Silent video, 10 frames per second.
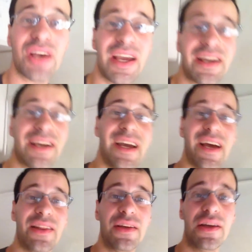You know
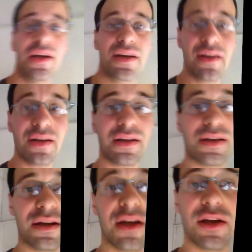why? Because I
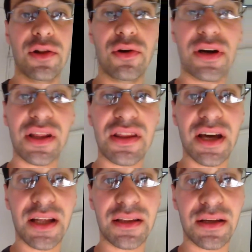can.
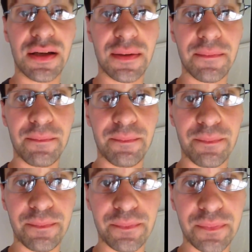And look at
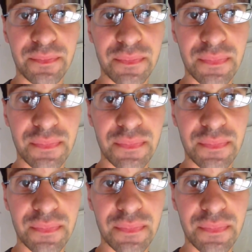that.